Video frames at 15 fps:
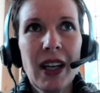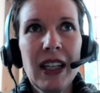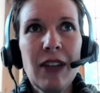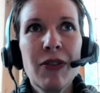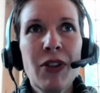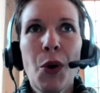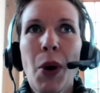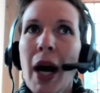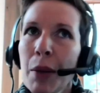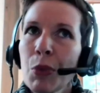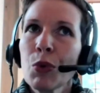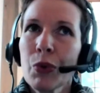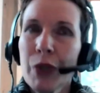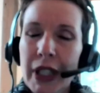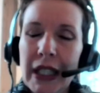even though
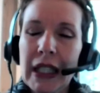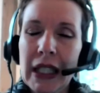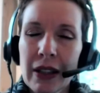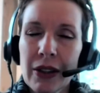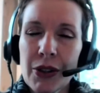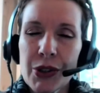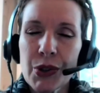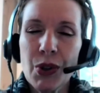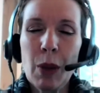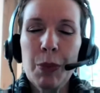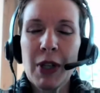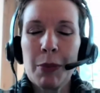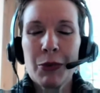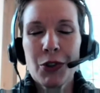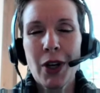I'm reading the script,
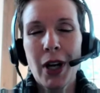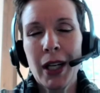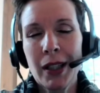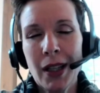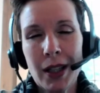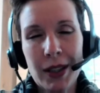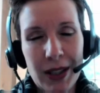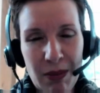I'm trying not